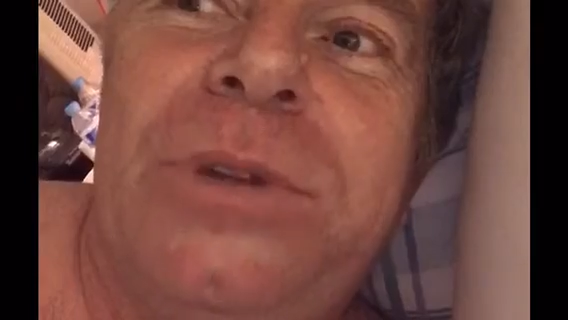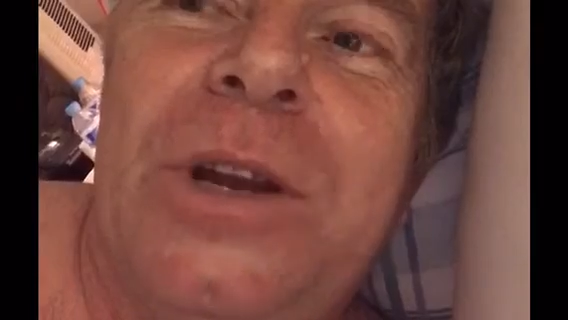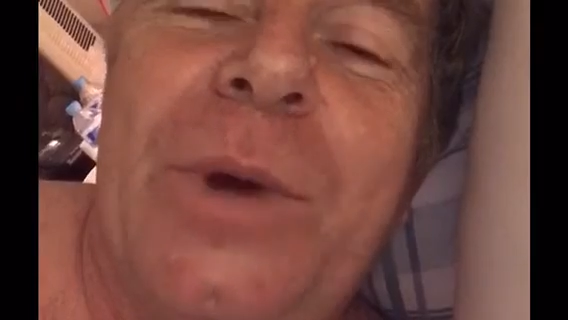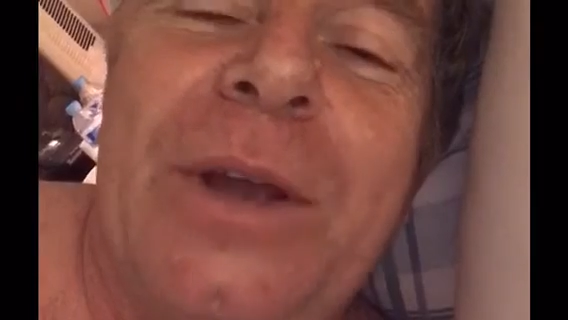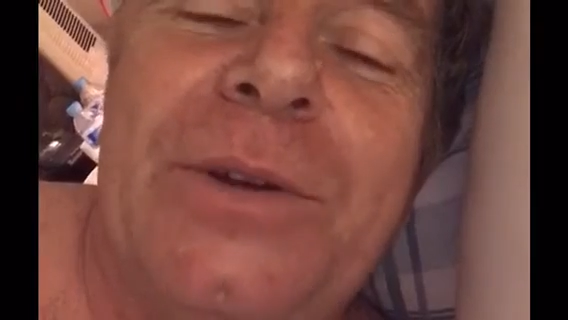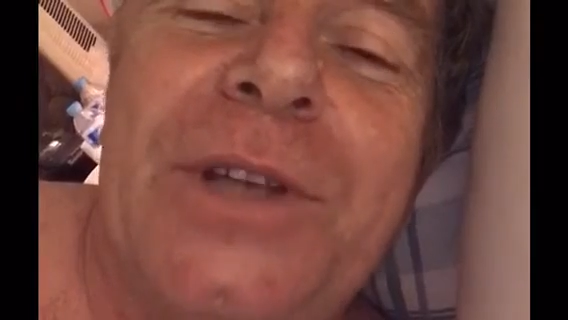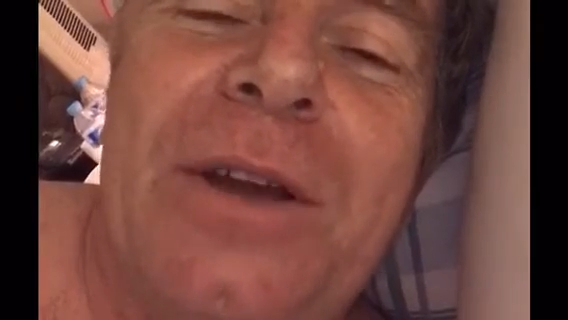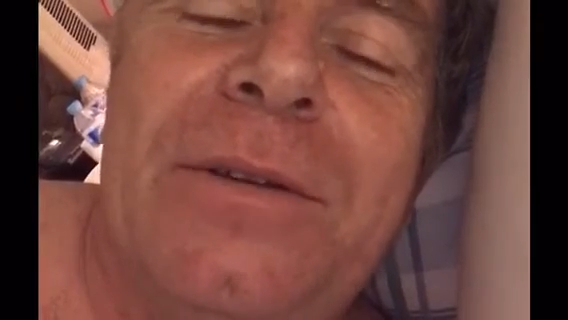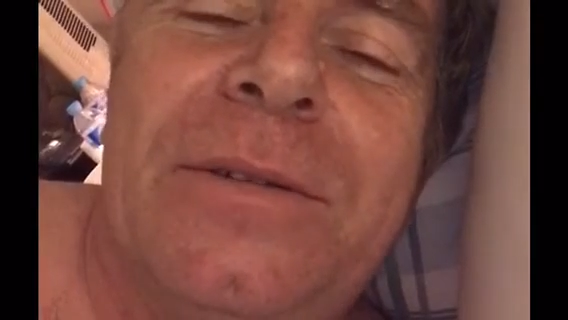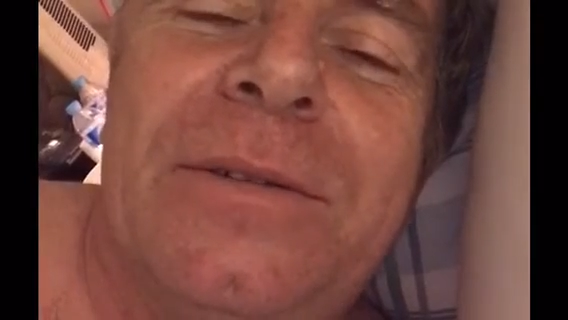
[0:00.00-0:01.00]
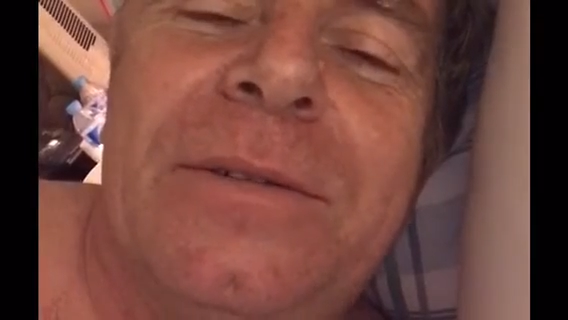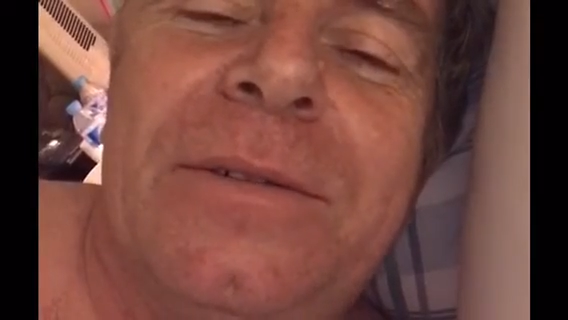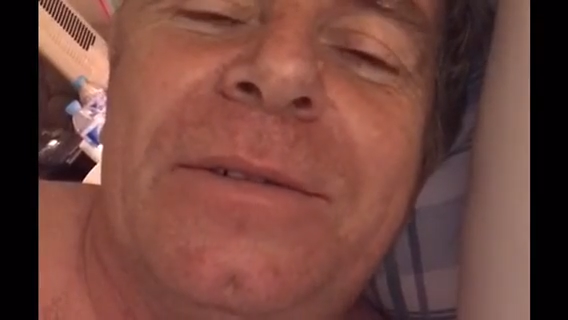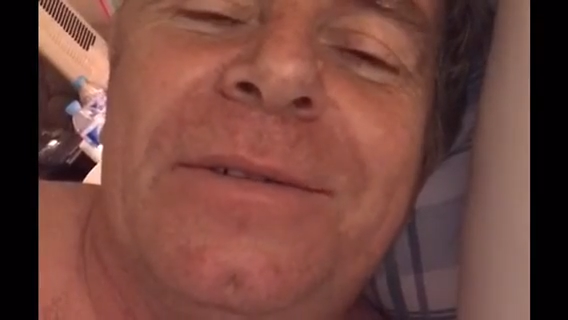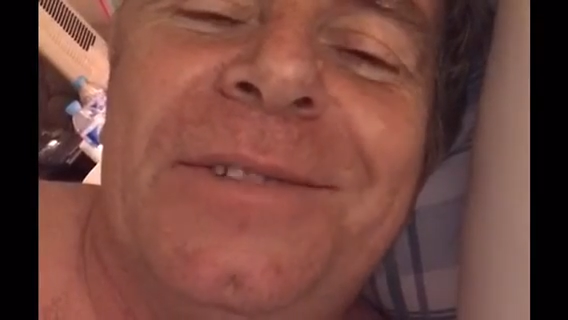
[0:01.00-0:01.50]
in a week or so.
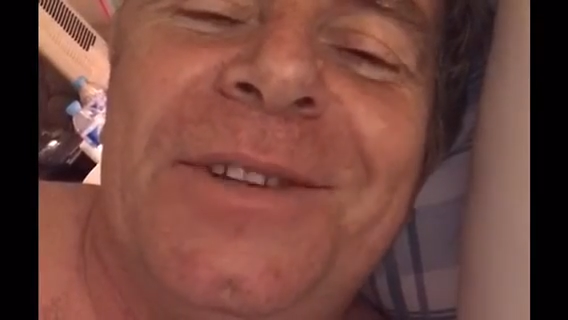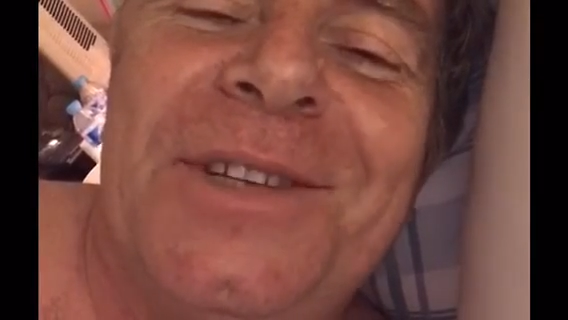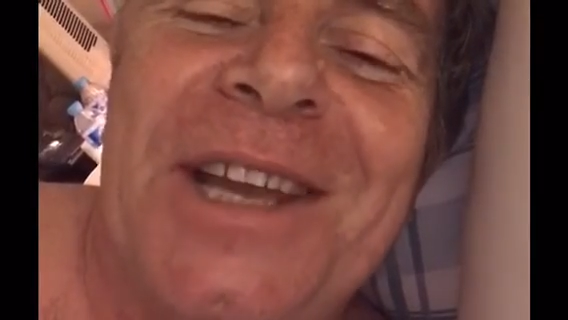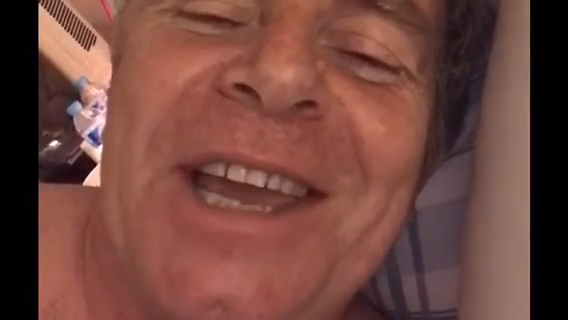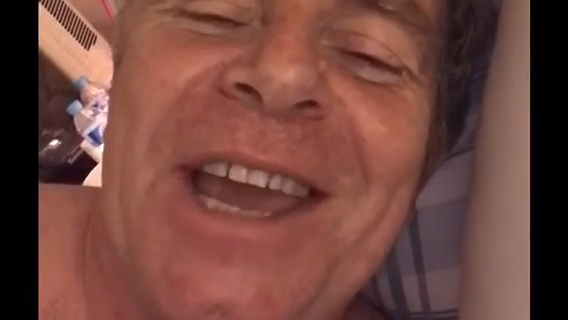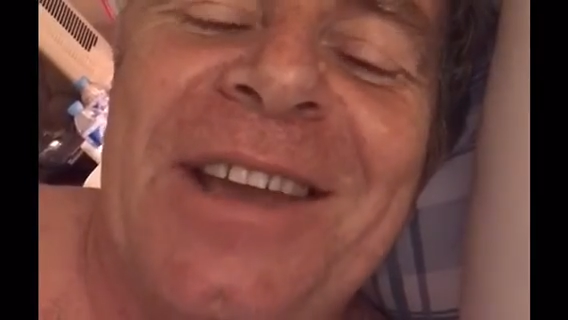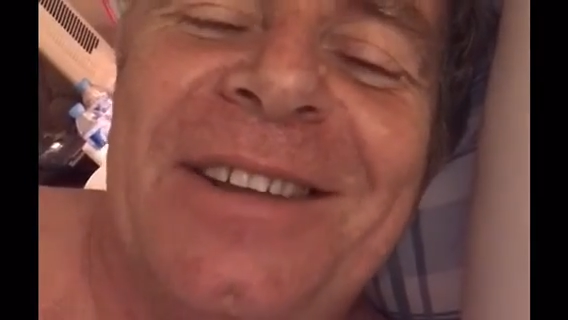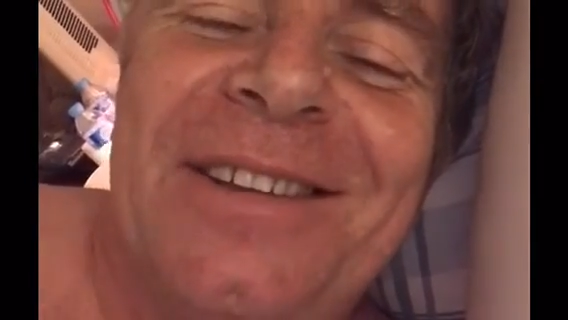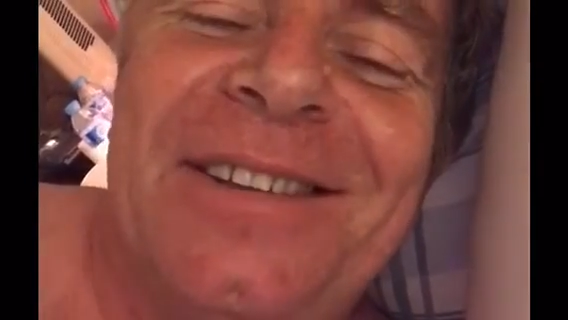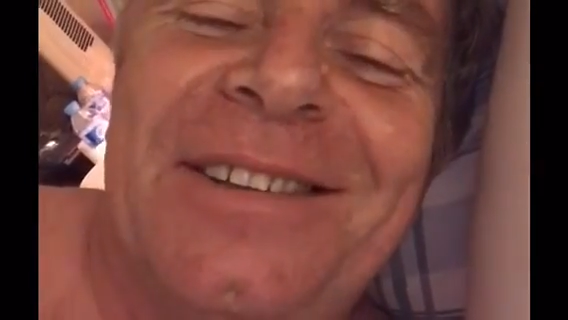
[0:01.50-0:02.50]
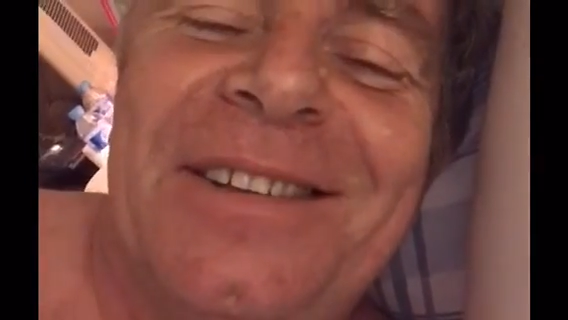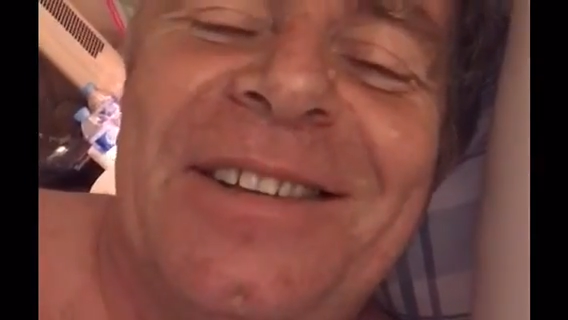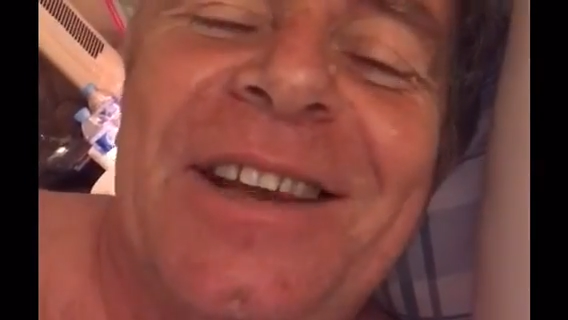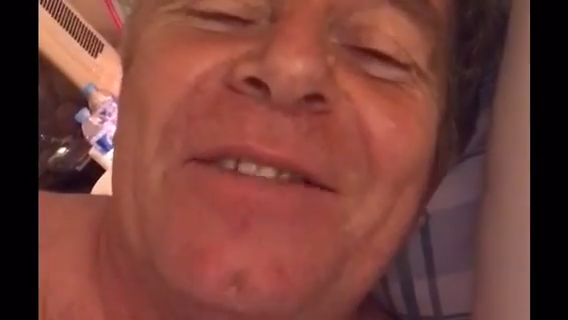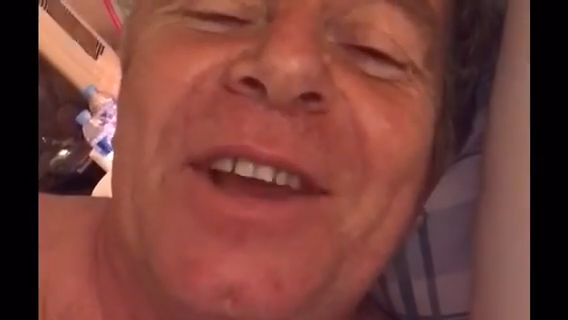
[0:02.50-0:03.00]
You take care.
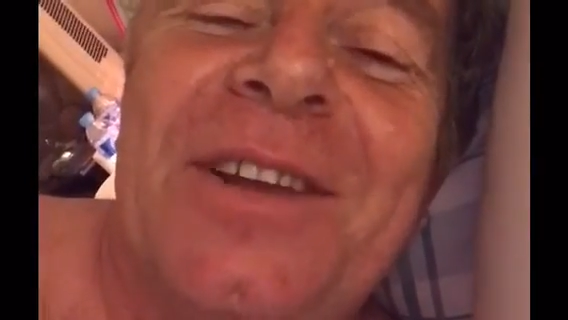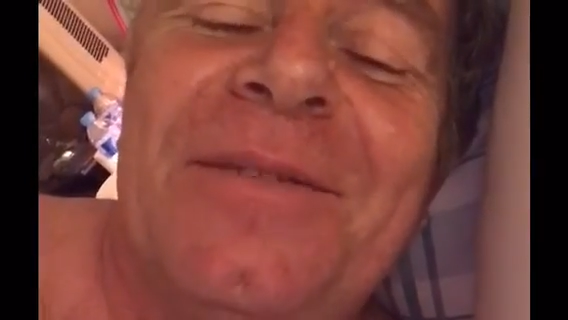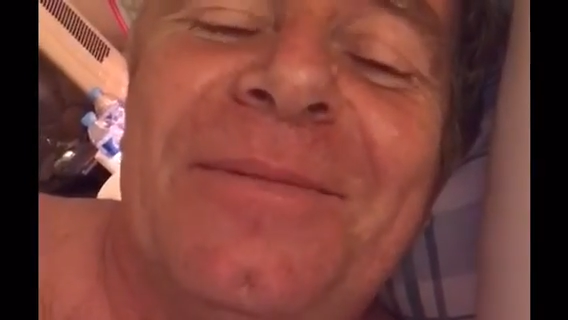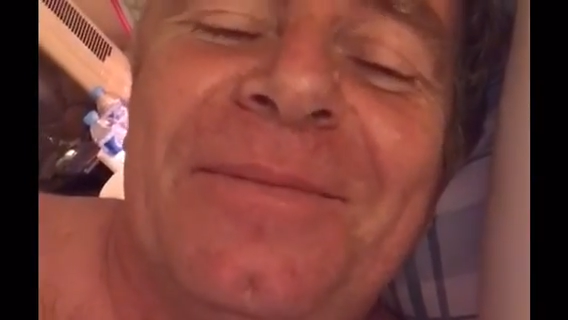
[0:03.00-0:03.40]
Love ya.